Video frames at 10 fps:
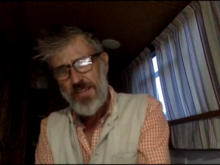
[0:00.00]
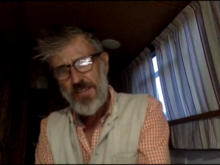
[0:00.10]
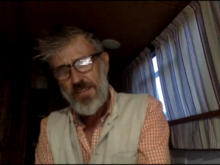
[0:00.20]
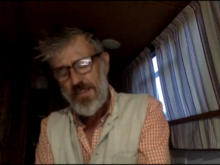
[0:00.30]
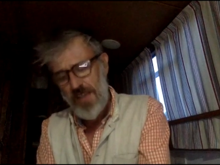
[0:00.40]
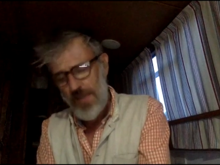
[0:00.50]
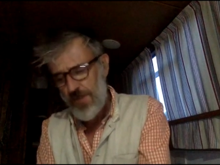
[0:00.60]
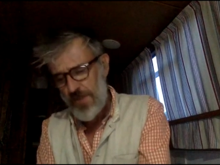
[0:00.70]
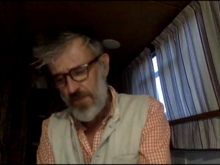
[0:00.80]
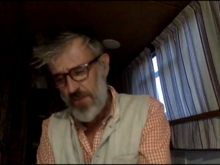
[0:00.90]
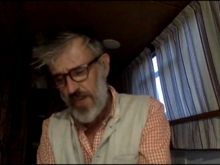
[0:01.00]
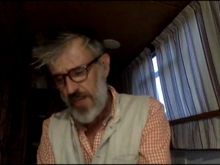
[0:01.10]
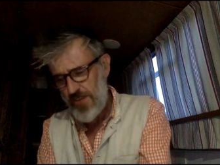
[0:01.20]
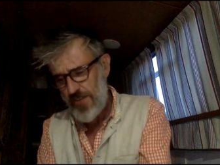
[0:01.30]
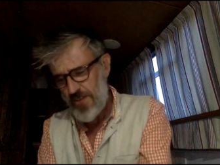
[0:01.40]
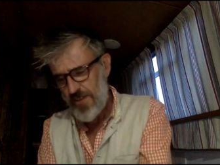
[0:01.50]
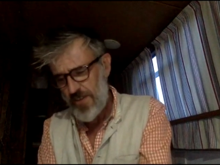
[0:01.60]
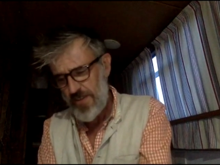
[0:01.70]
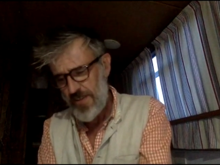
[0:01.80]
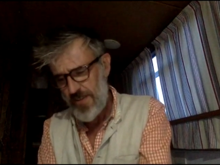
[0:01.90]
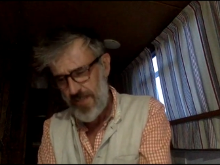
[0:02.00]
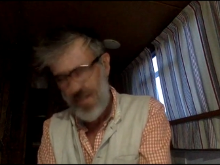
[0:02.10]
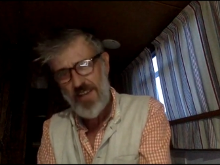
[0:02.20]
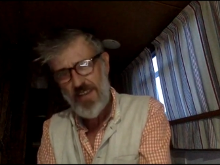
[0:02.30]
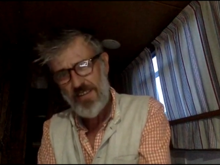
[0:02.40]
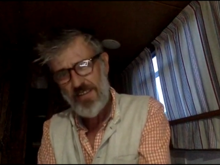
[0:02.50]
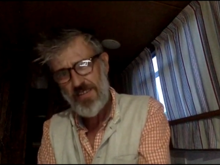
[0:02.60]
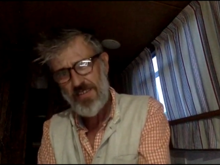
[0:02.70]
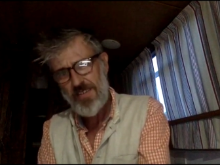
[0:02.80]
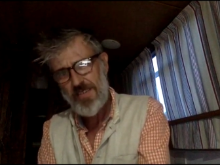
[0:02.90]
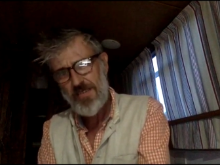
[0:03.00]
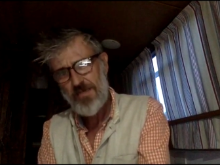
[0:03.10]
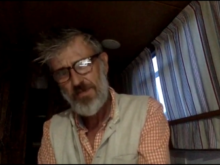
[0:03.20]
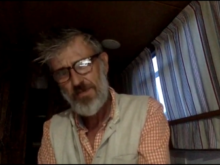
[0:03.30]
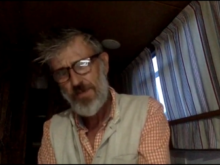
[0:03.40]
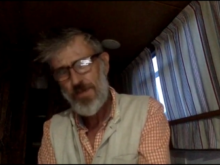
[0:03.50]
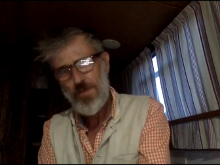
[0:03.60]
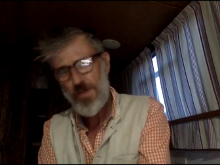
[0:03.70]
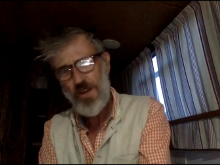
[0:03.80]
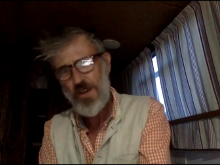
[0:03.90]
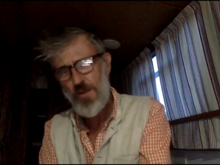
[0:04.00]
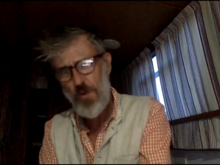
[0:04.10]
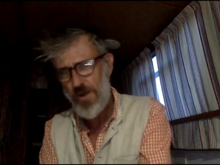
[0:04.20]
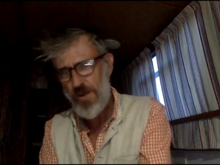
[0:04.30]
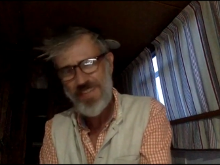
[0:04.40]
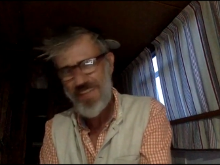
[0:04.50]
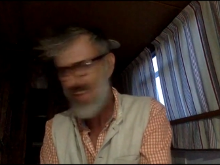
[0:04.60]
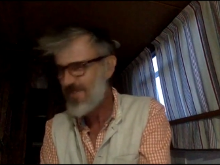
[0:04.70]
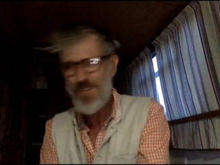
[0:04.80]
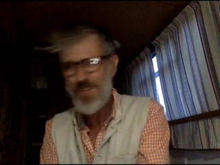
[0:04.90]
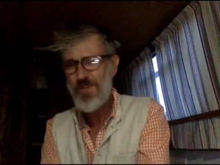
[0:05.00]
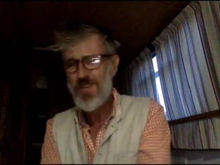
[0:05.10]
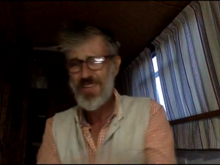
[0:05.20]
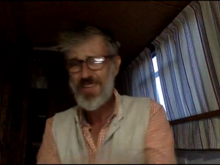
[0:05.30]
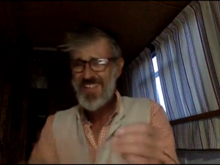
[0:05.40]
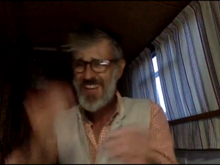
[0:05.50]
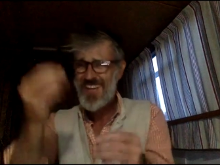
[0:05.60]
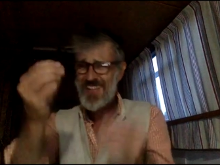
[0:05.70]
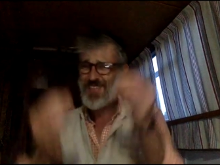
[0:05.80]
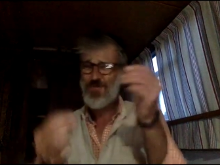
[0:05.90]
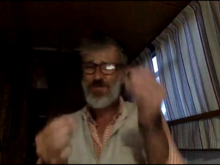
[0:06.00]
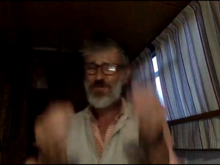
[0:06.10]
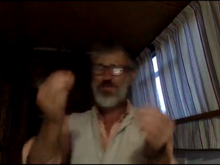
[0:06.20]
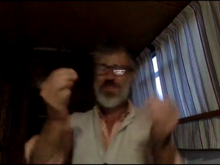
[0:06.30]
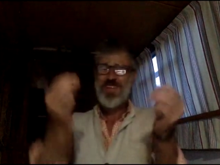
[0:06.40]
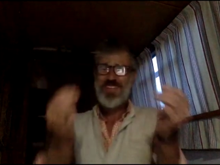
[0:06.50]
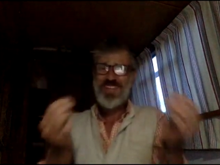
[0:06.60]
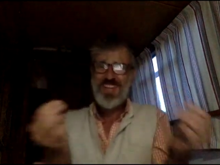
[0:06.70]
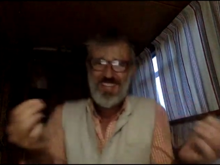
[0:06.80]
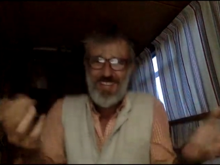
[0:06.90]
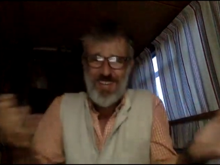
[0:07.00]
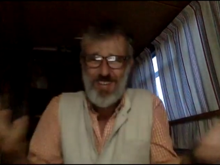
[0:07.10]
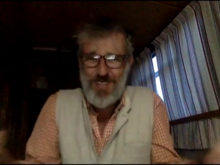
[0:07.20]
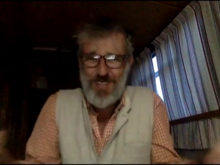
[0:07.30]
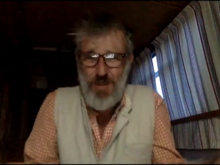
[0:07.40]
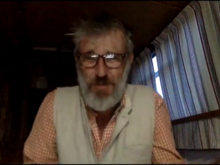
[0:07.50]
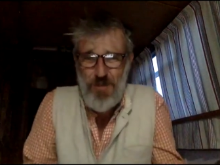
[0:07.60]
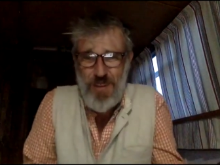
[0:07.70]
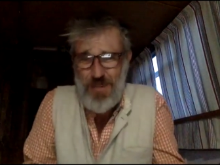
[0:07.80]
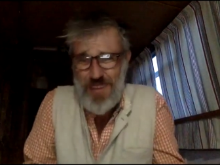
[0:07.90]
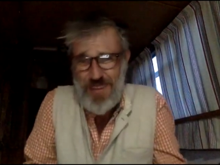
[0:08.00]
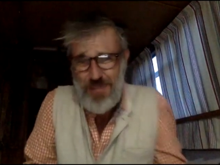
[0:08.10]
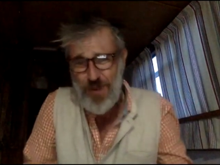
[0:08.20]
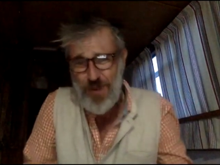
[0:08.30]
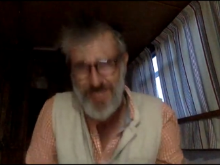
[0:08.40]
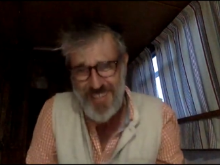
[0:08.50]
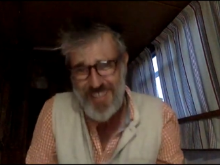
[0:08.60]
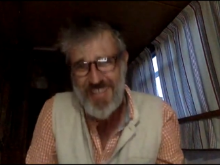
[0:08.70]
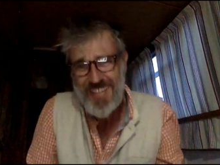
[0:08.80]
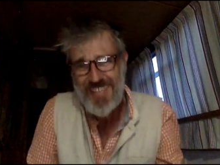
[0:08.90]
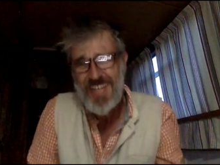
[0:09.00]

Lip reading: the Catholics changed the calendar, because we can only work this out. You know, it takes so long because we're plotting this.